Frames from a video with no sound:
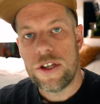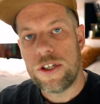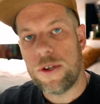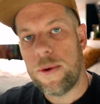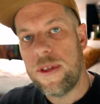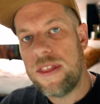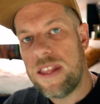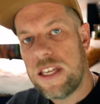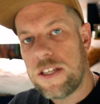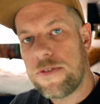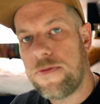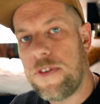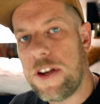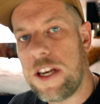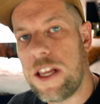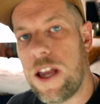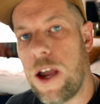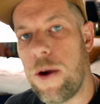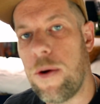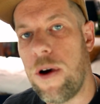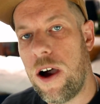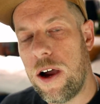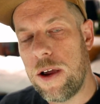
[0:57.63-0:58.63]
So in this
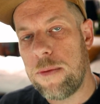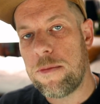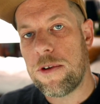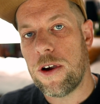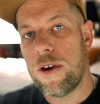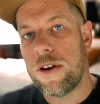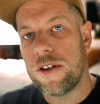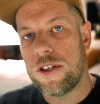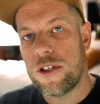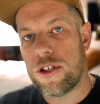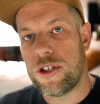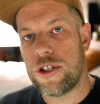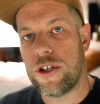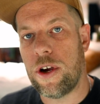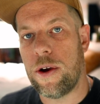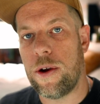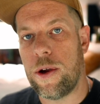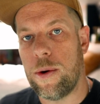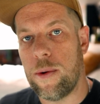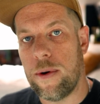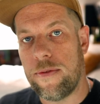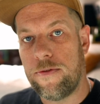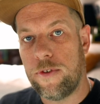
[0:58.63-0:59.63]
video, I'm going to show
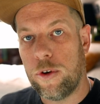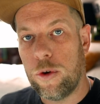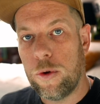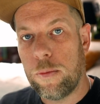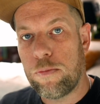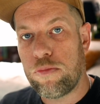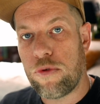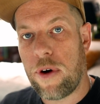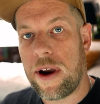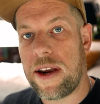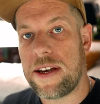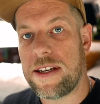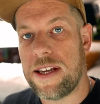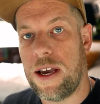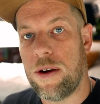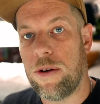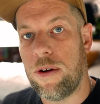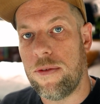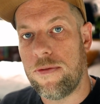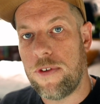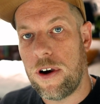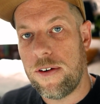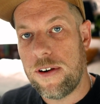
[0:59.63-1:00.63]
you a full
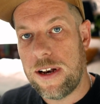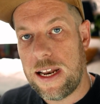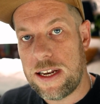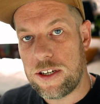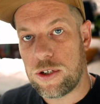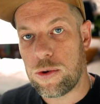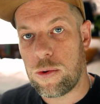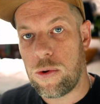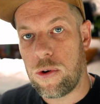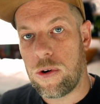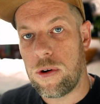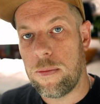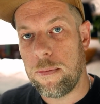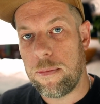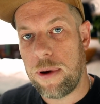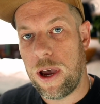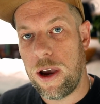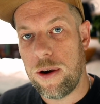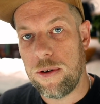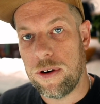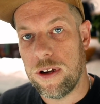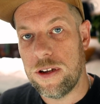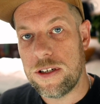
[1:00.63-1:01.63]
breakdown of our electrical
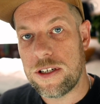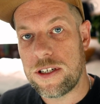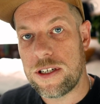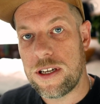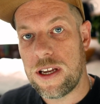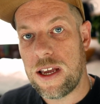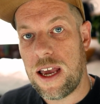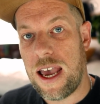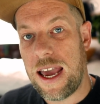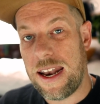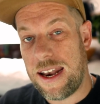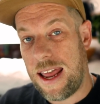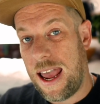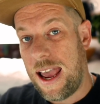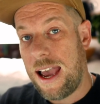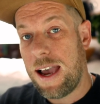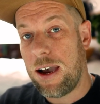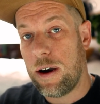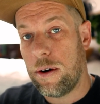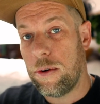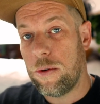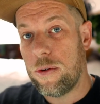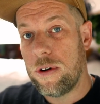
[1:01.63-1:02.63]
components and
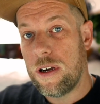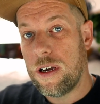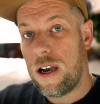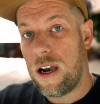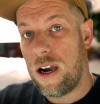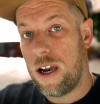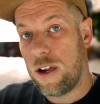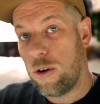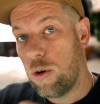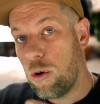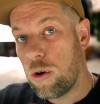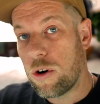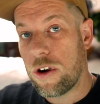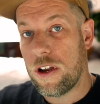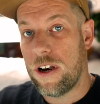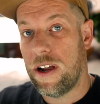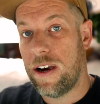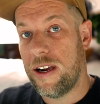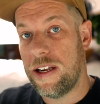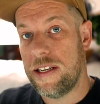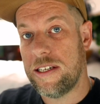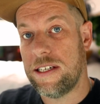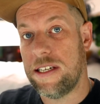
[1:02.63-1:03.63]
how I
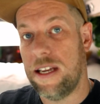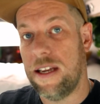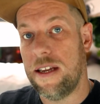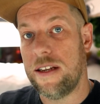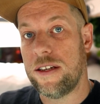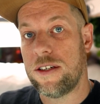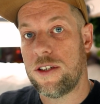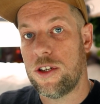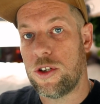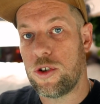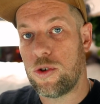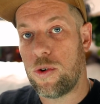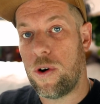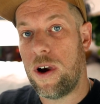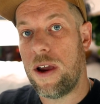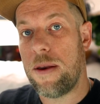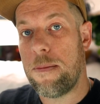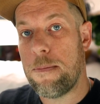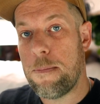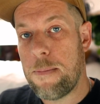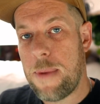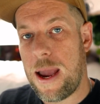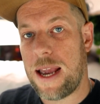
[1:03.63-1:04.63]
organised it to try and